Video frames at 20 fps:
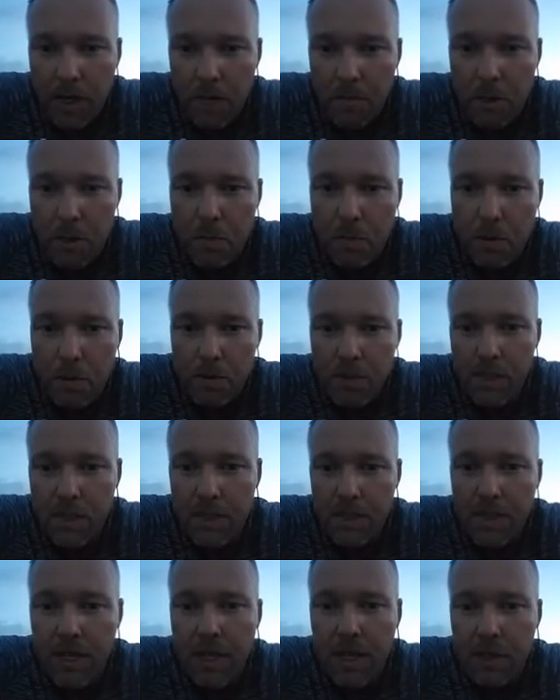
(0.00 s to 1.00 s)
how much protein
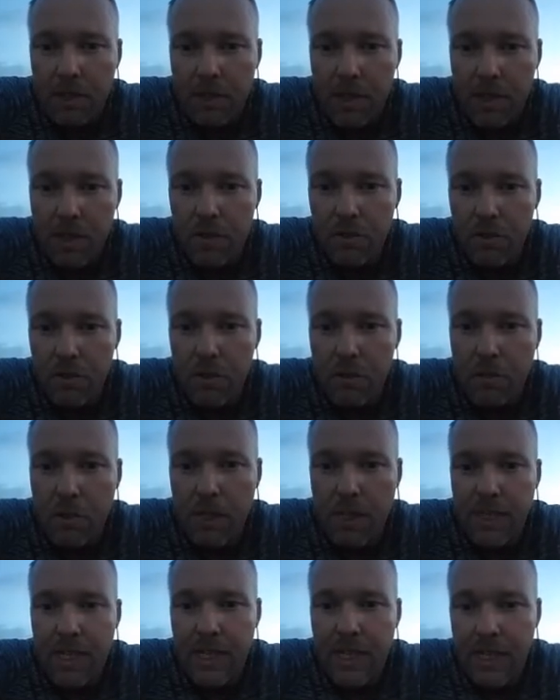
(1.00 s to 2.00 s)
to calories should you
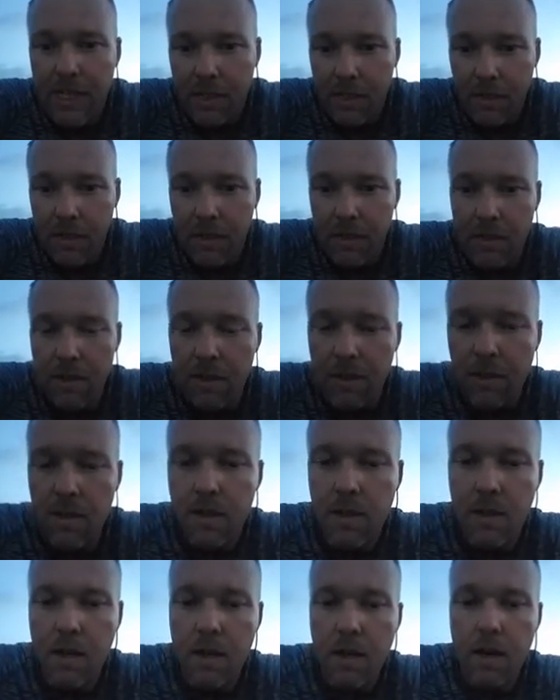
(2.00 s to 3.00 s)
be eating?
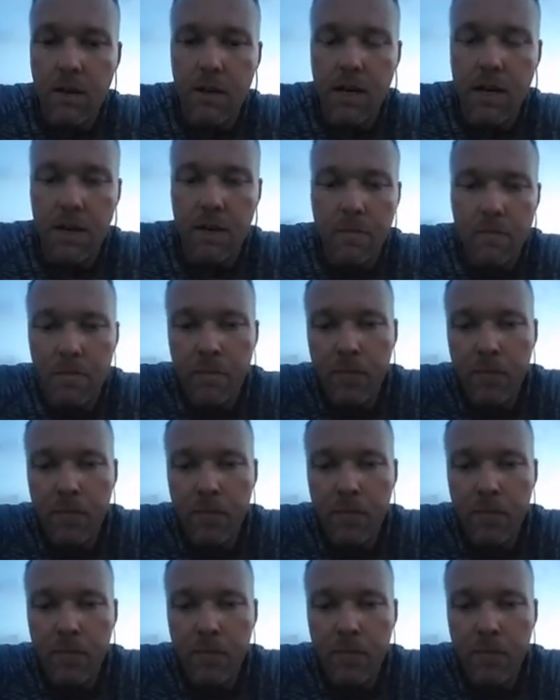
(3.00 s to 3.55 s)
Okay.